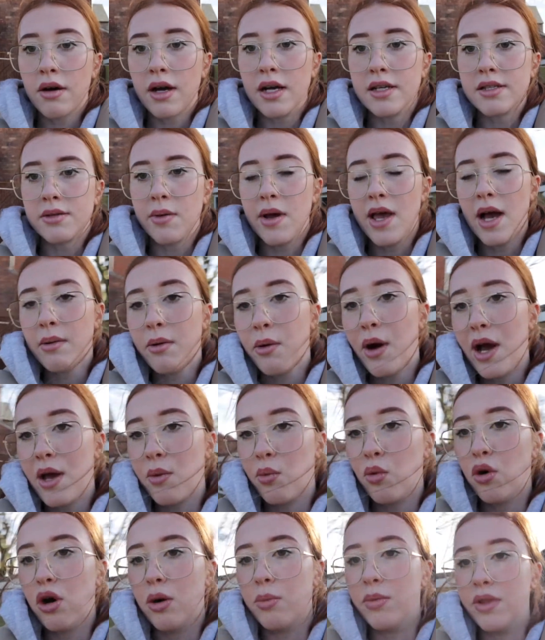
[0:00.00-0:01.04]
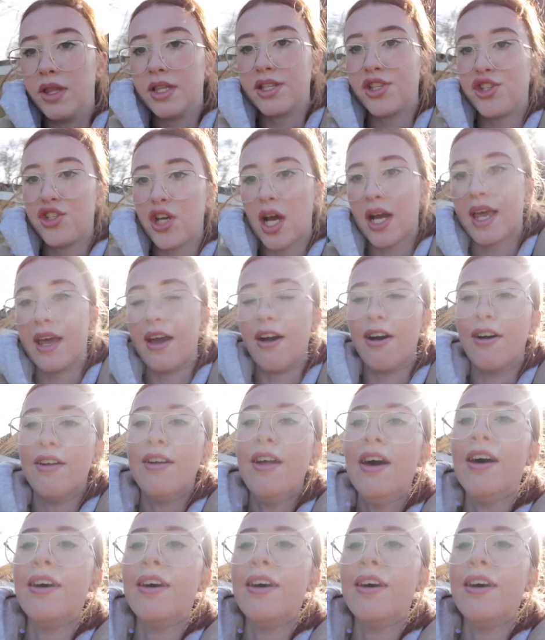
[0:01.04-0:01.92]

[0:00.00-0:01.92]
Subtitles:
Okay, so I am quite warm with this jacket on.